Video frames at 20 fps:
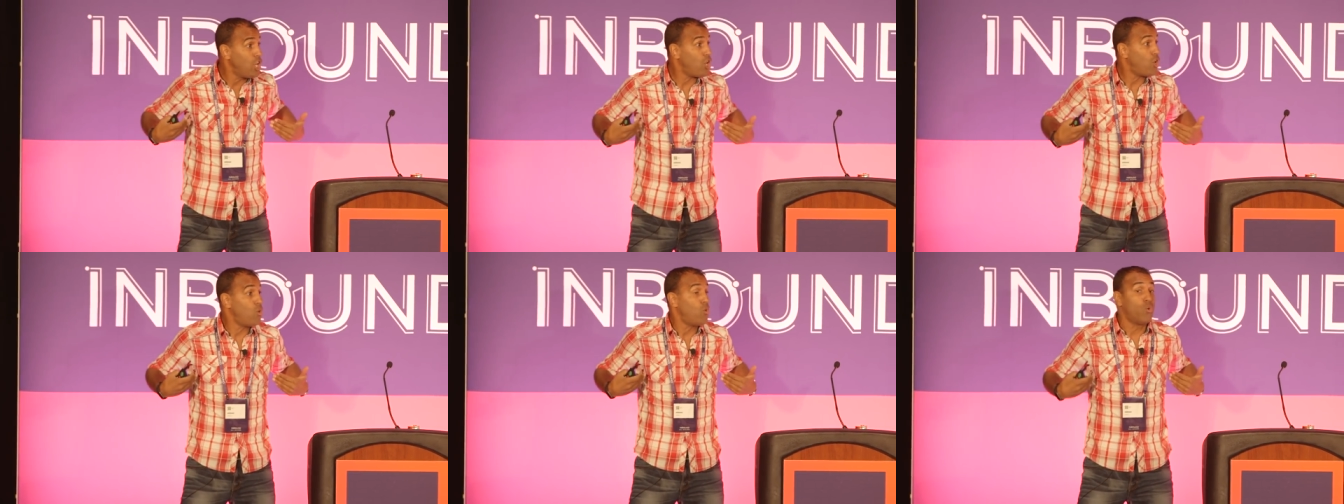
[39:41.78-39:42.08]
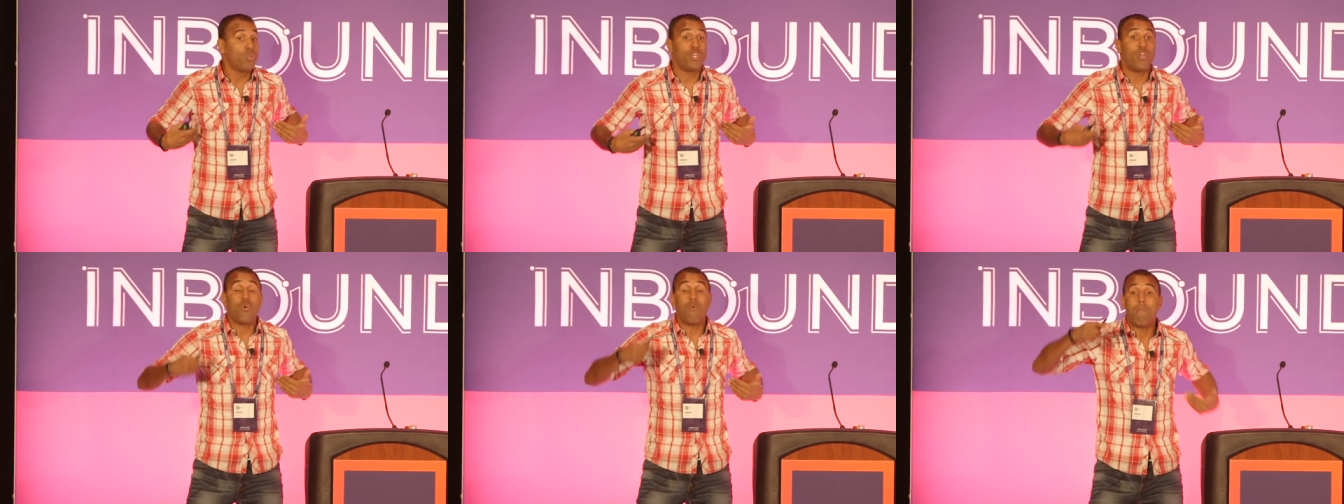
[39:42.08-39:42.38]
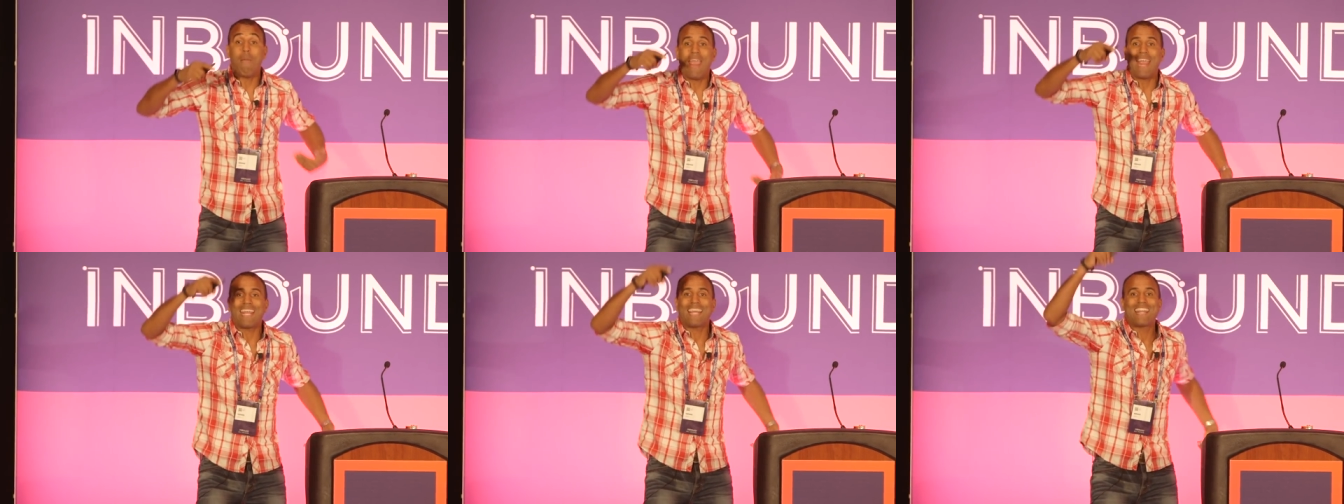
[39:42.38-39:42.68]
you.
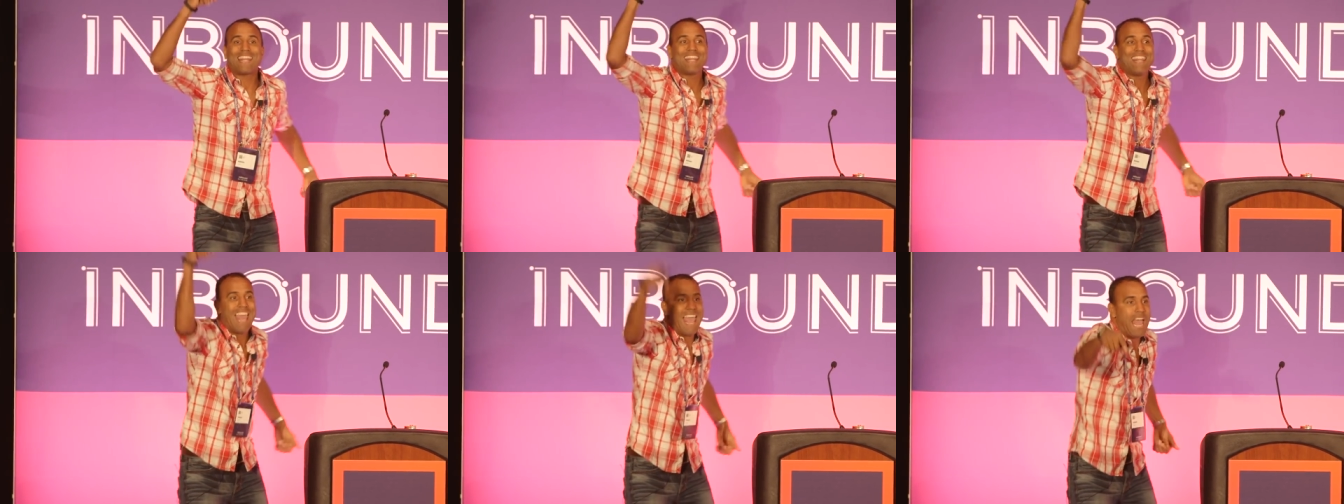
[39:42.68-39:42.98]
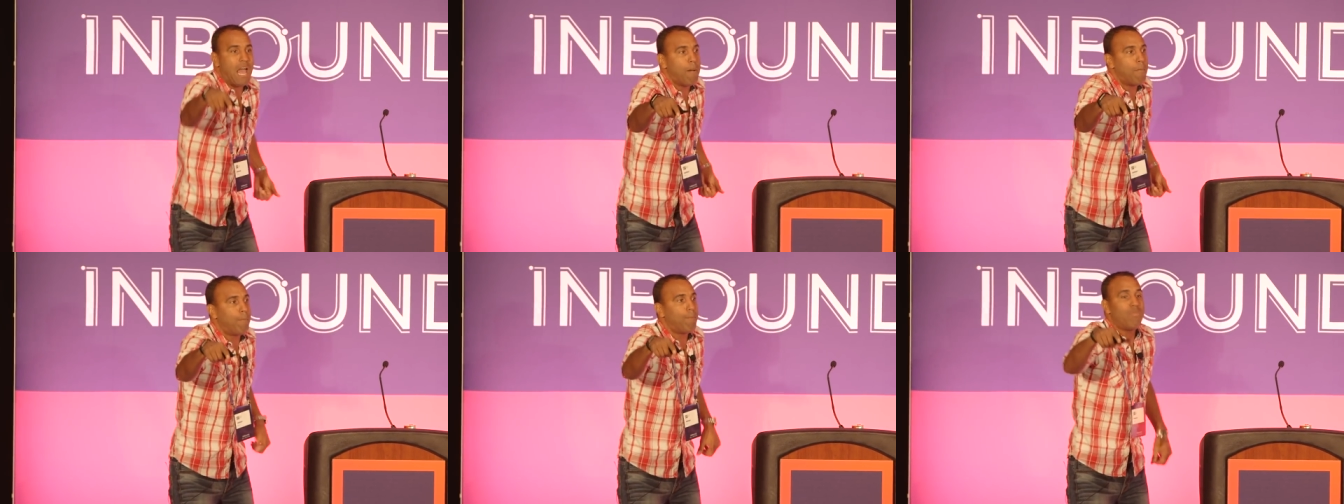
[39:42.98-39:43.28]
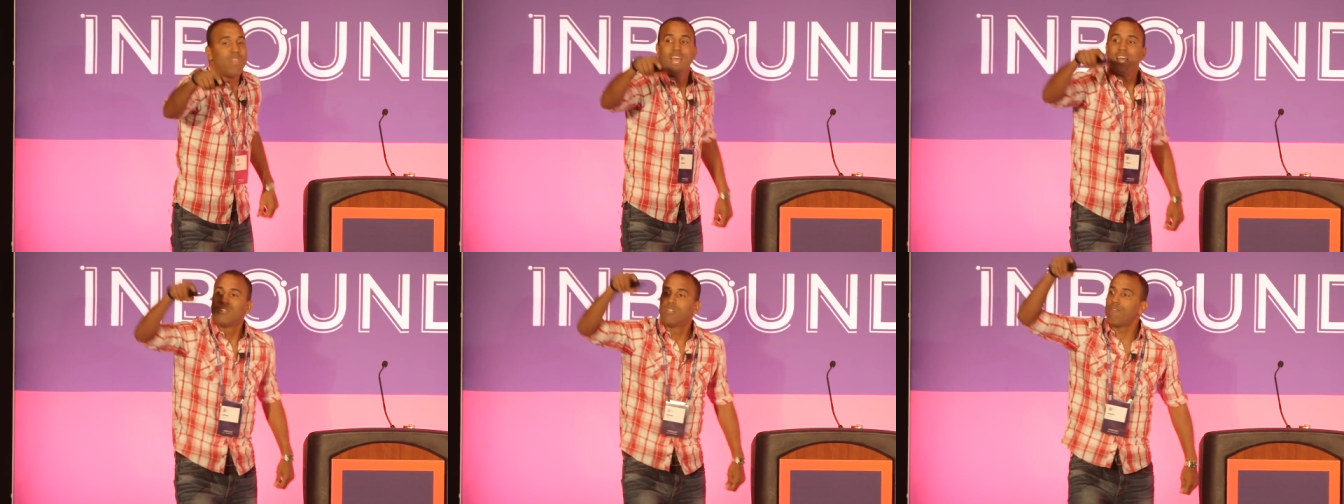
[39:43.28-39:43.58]
You make
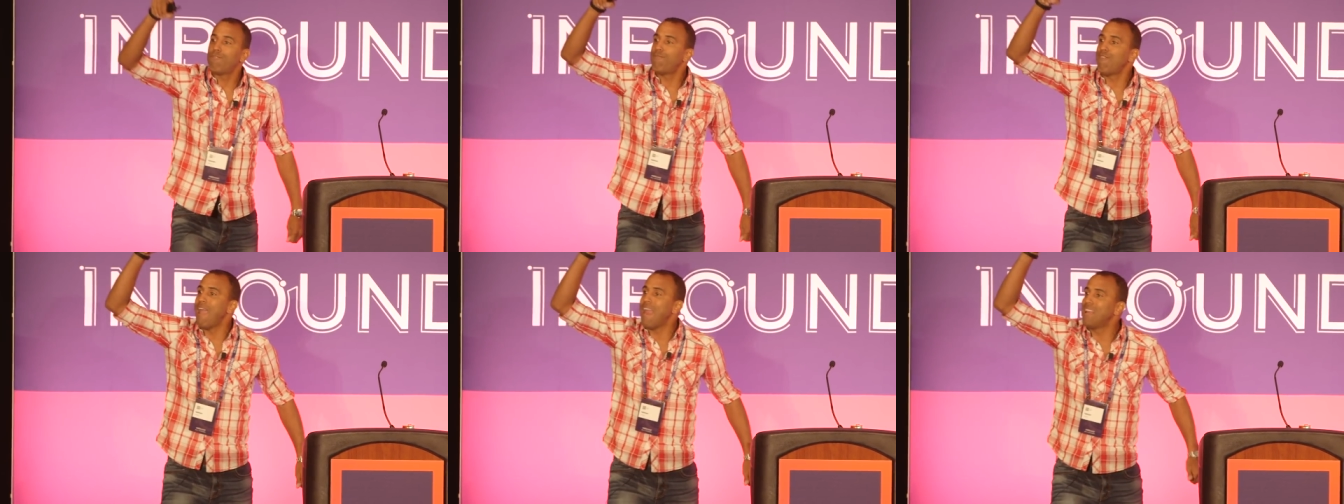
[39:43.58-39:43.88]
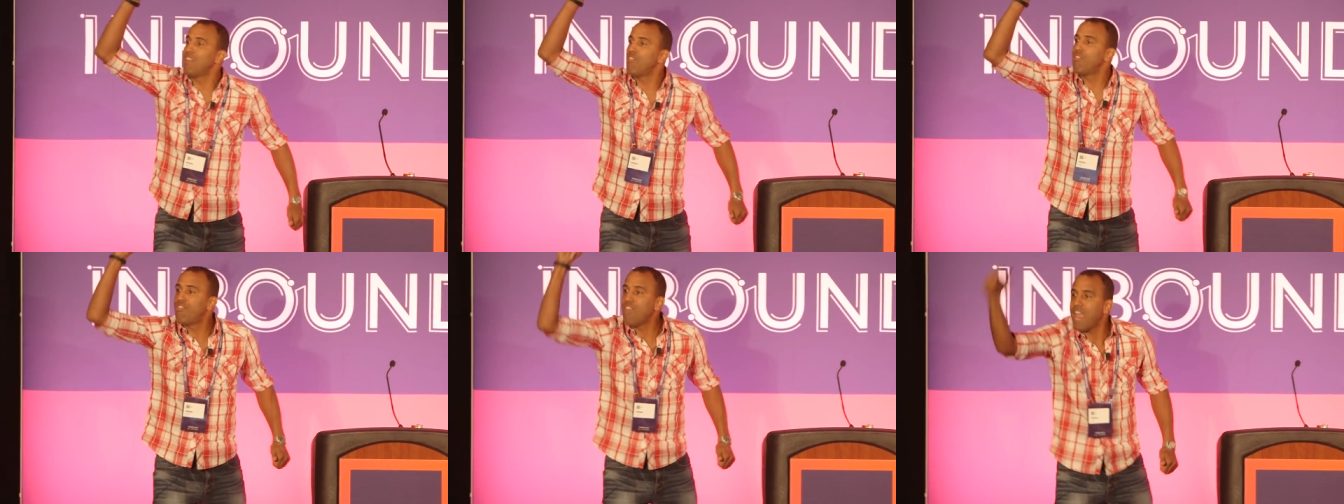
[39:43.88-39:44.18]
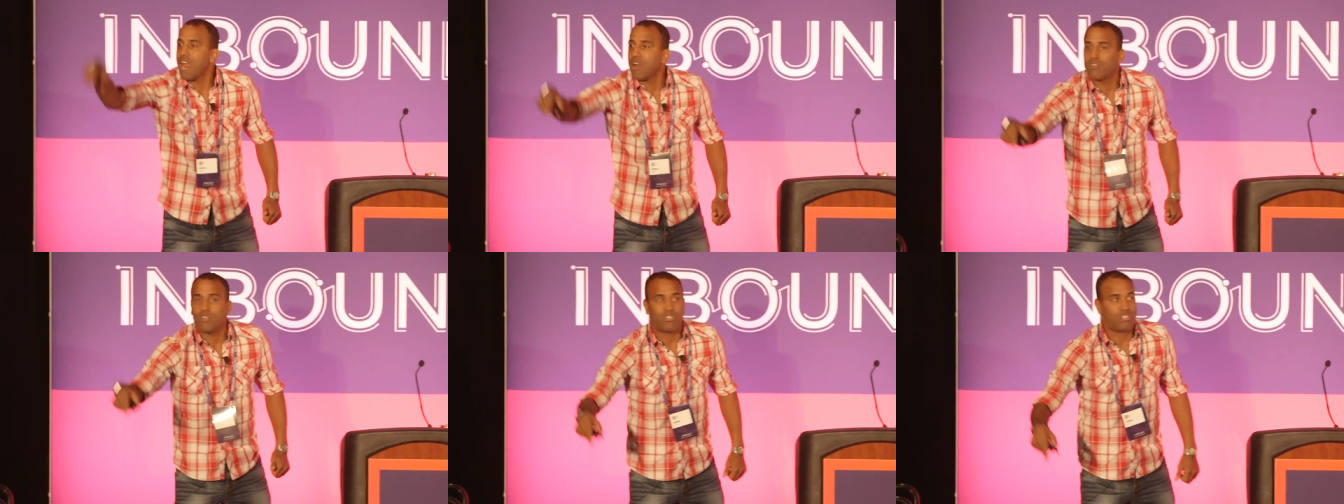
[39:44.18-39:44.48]
them defend
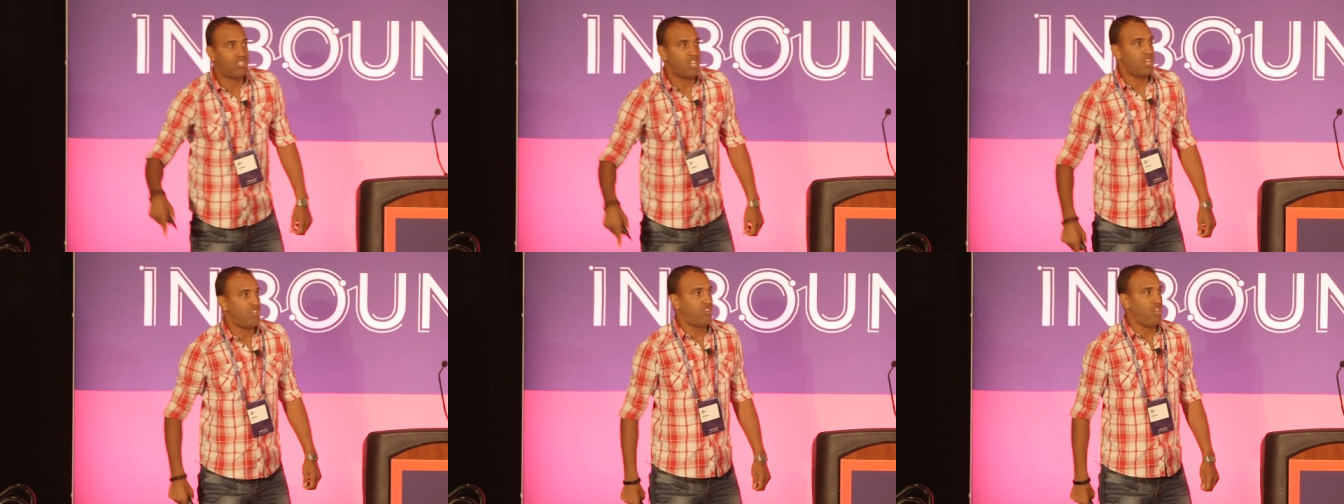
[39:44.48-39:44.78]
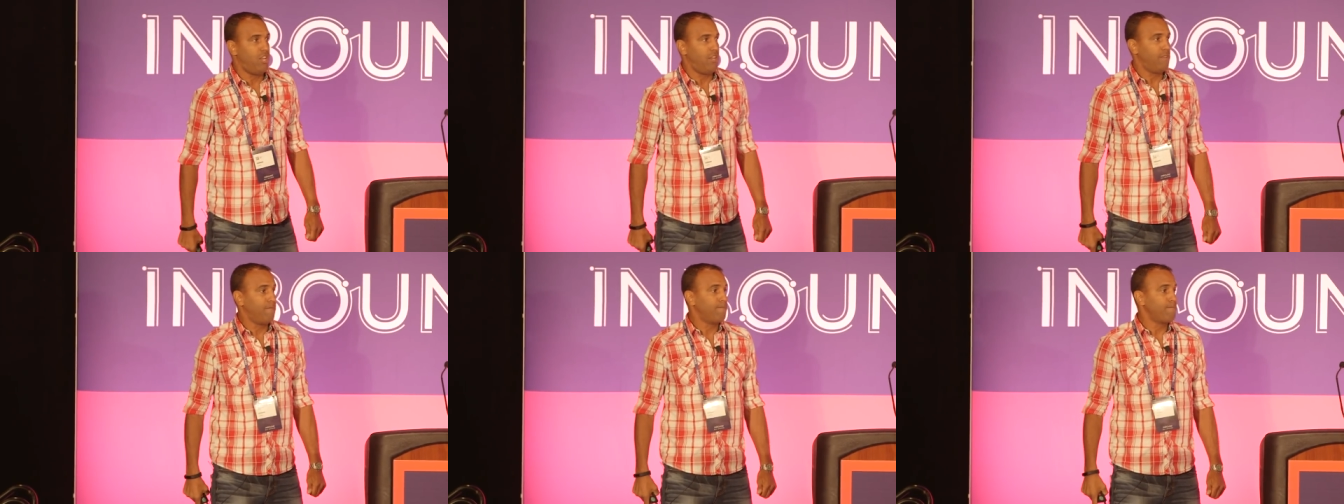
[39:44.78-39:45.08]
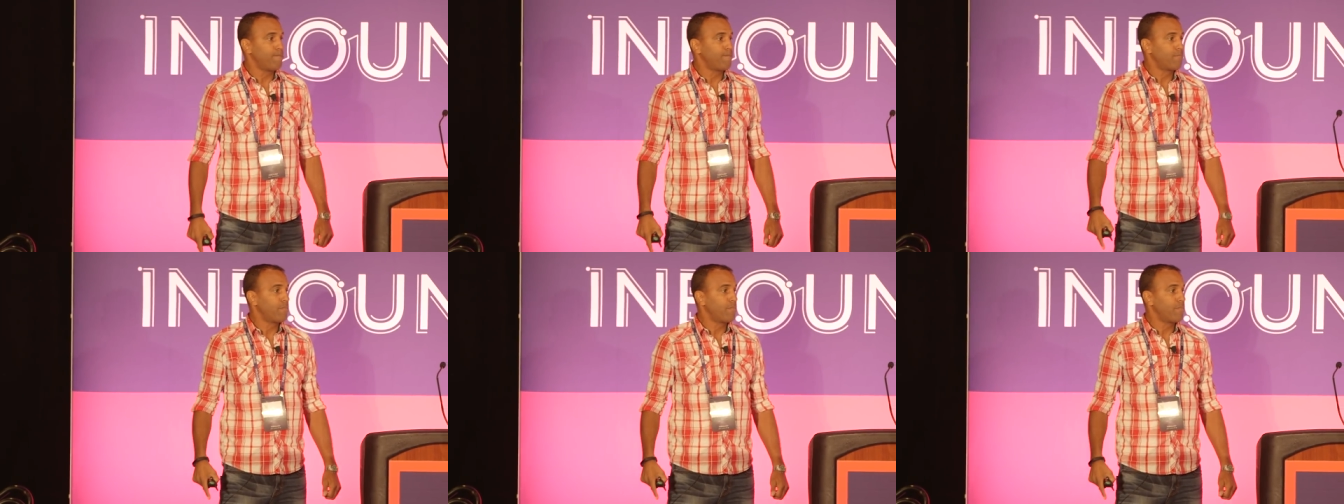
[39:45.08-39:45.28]
their decision